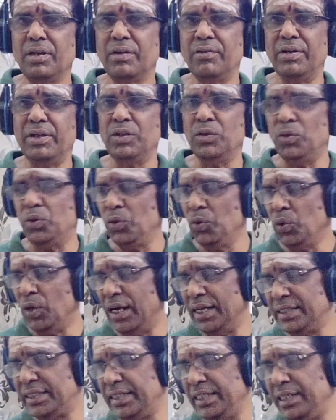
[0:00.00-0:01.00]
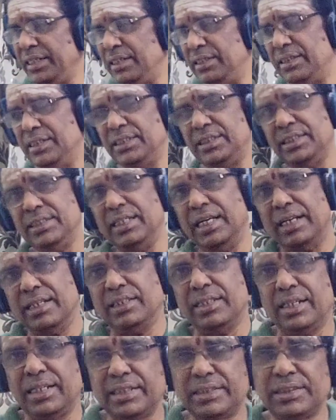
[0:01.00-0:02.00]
When you do ati, this is another